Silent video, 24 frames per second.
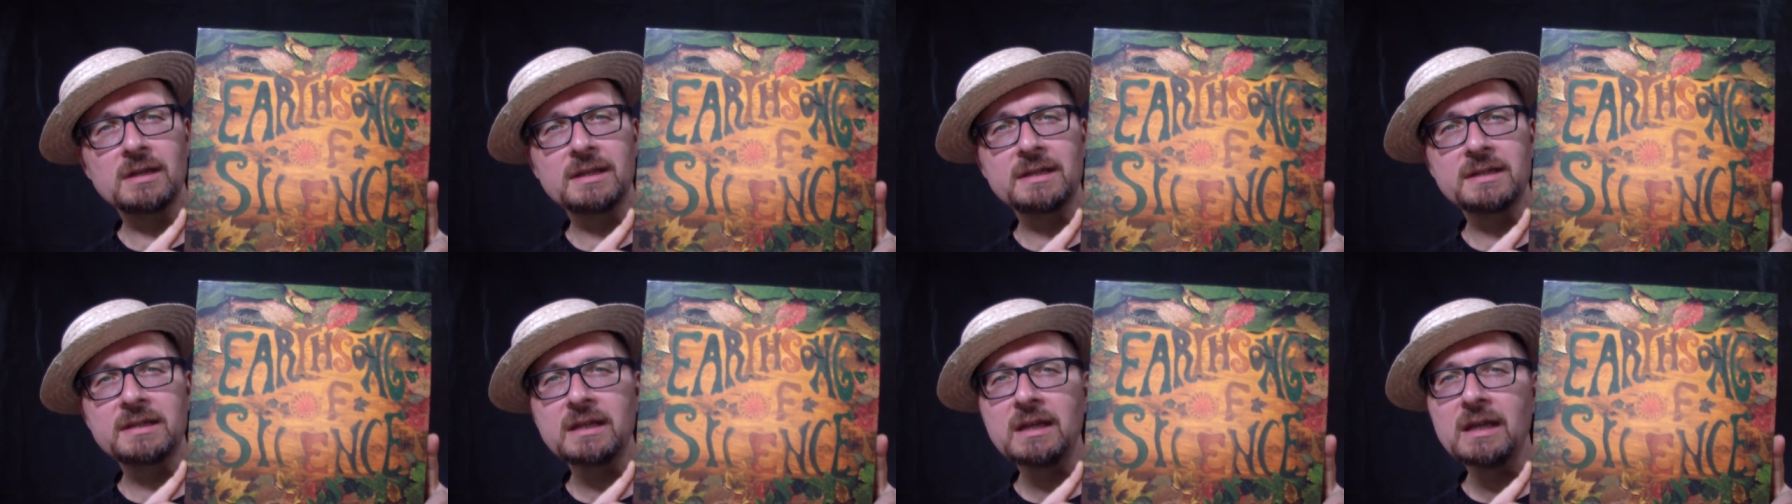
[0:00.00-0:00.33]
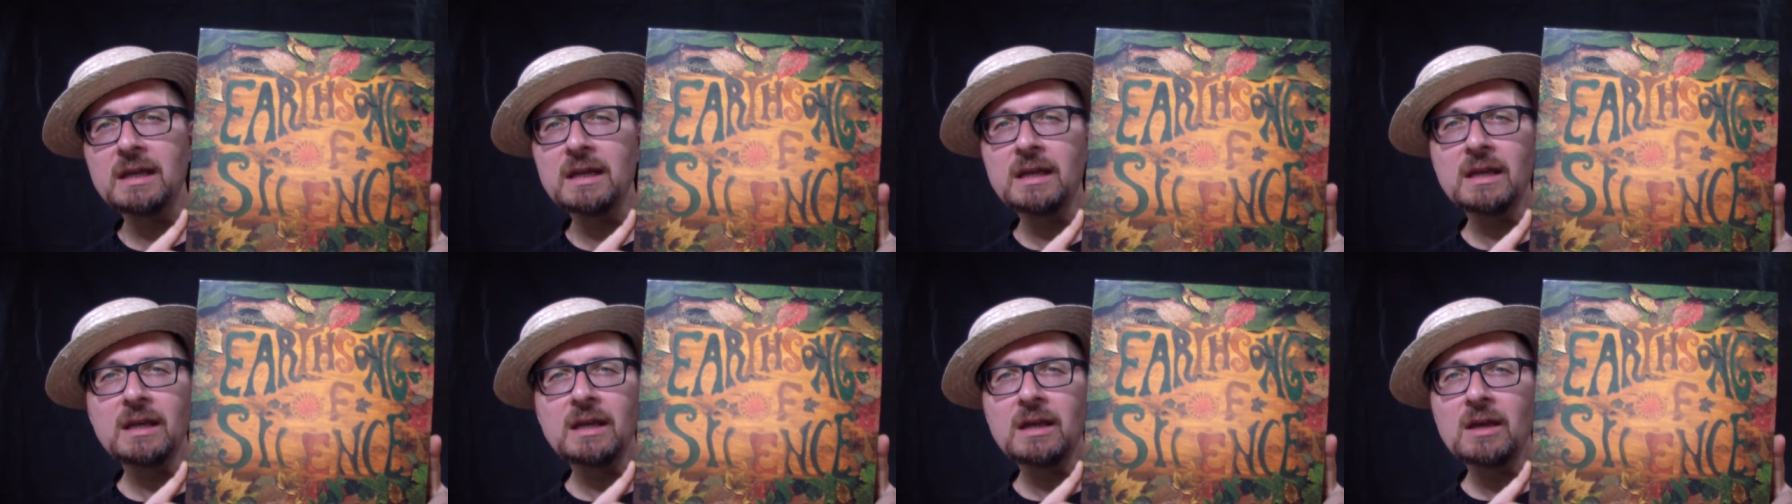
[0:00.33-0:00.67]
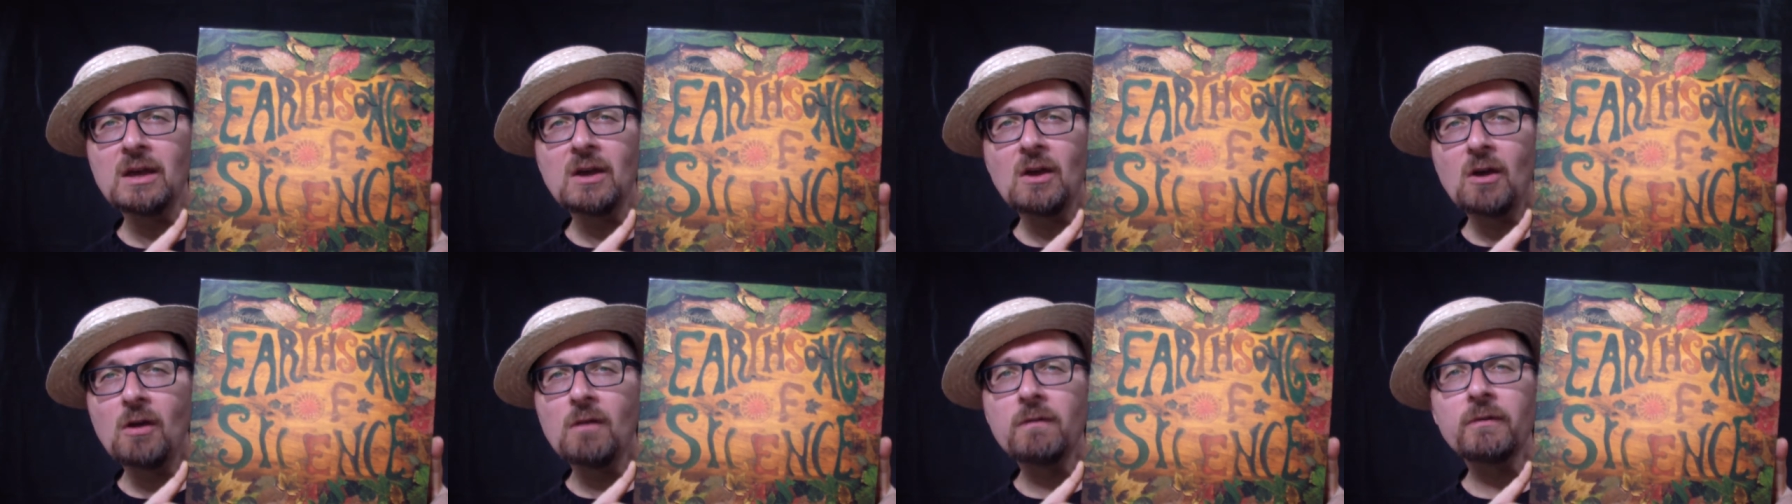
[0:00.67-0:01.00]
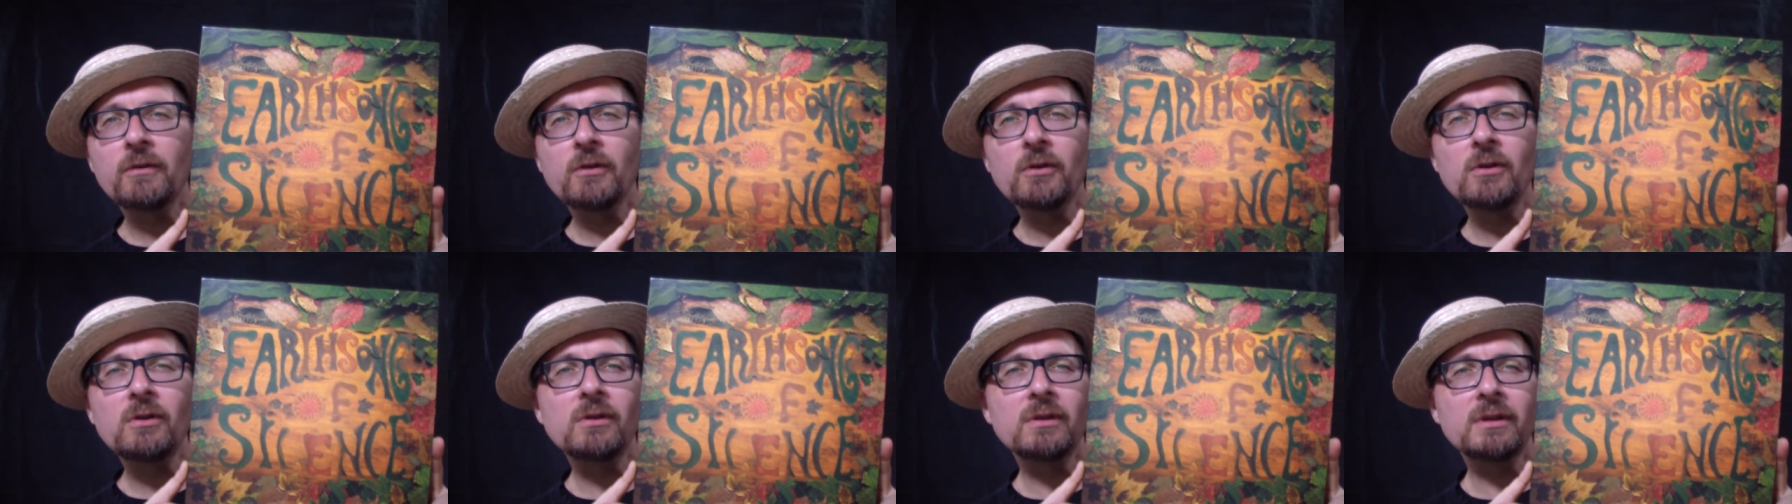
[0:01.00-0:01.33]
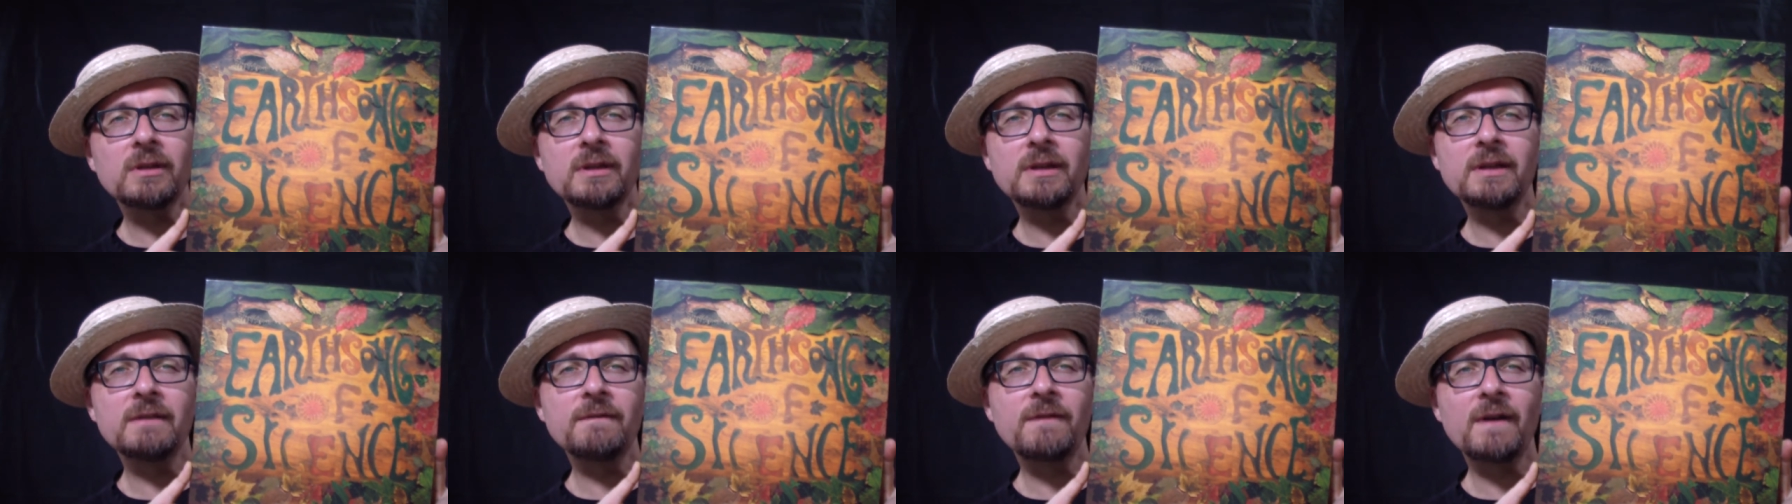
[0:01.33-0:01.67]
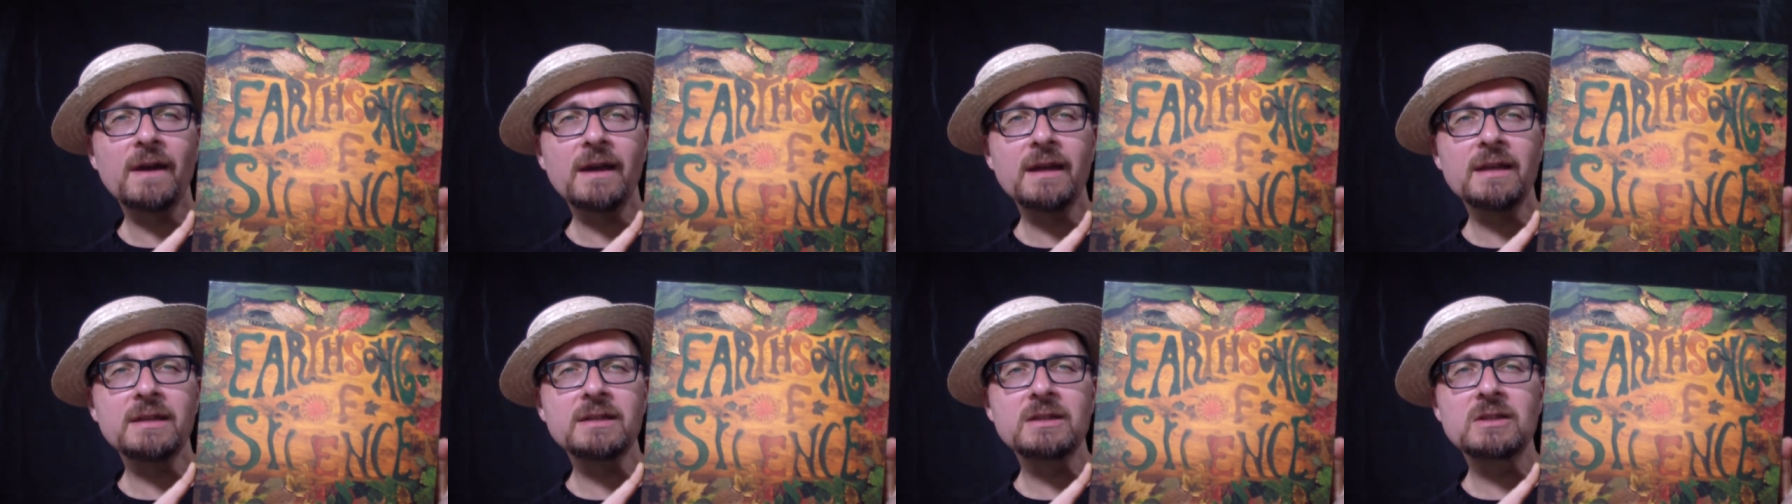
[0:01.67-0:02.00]
And overall, if
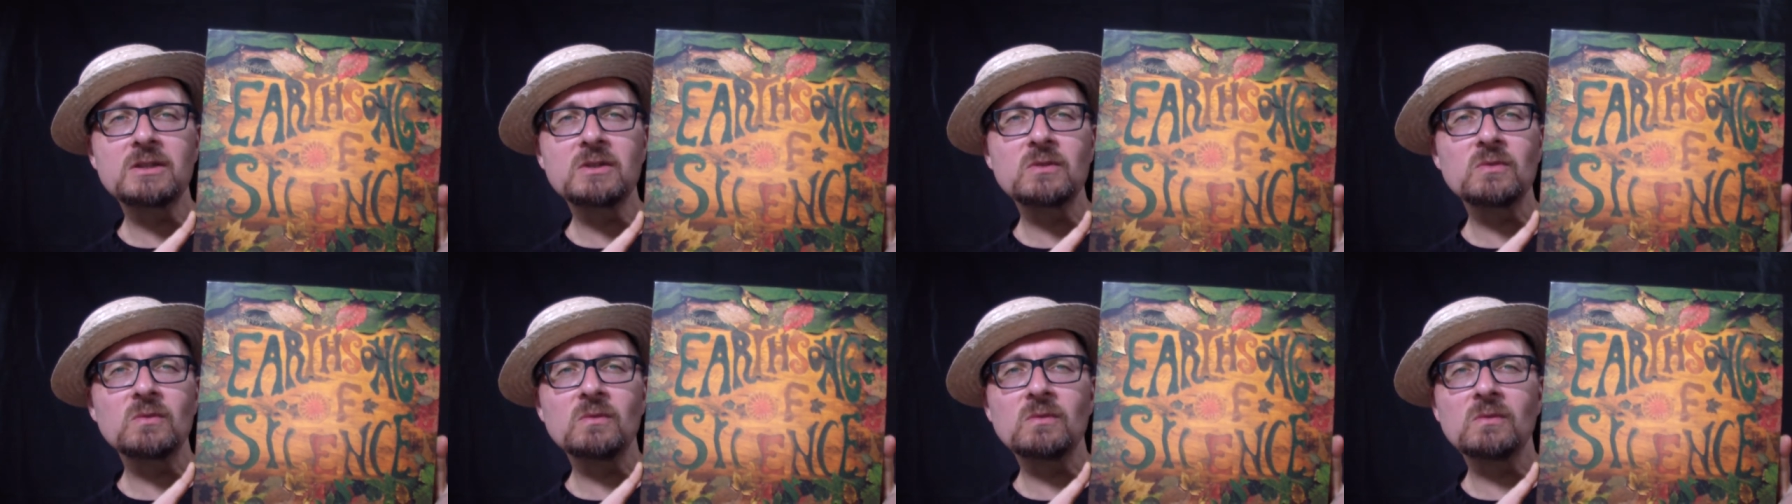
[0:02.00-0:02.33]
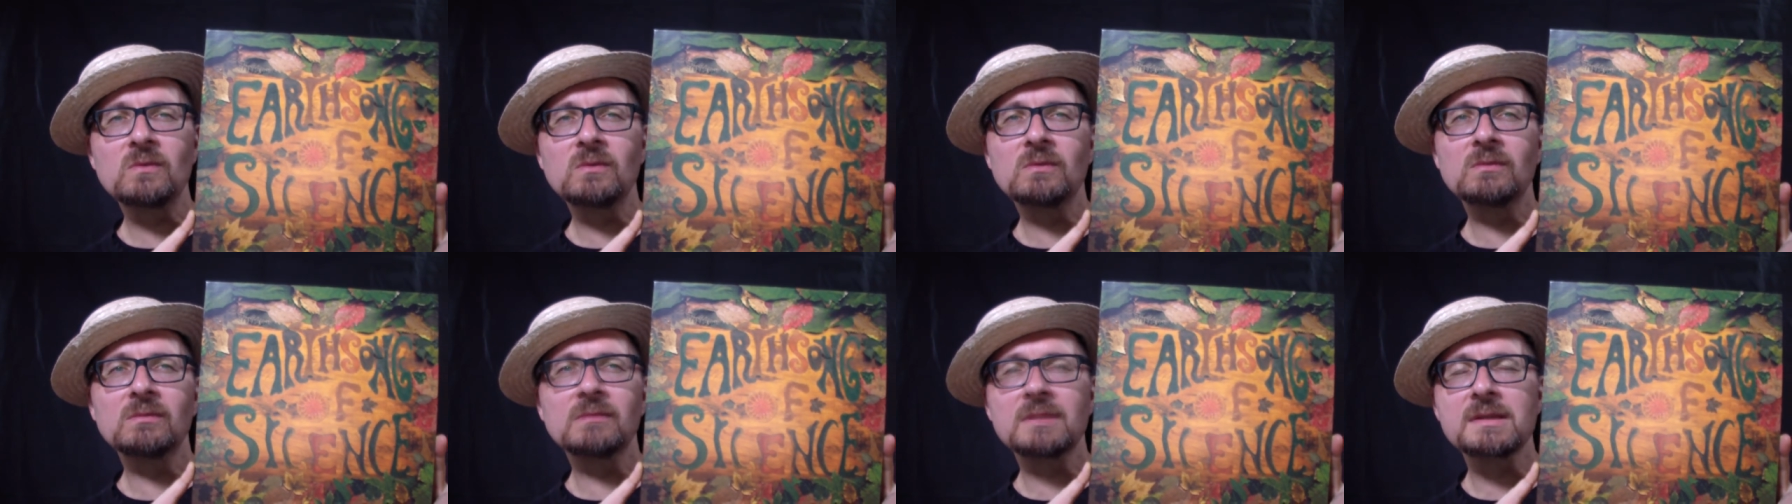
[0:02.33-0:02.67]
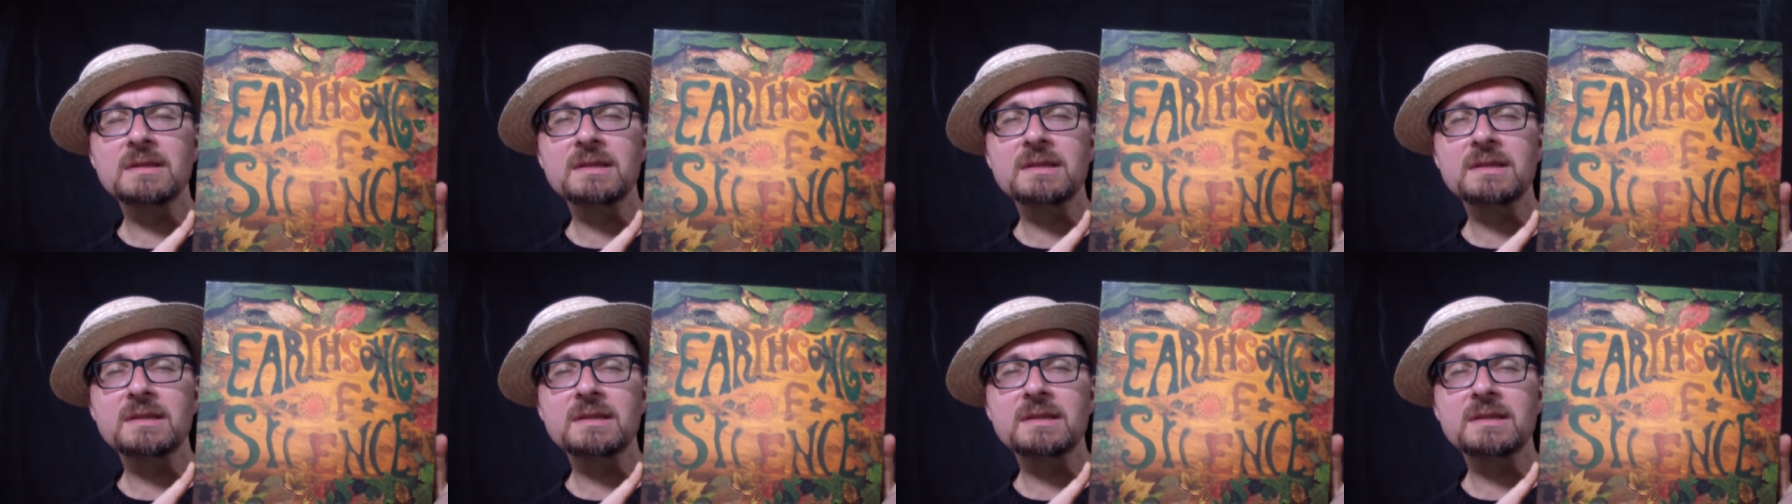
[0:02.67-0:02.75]
I had to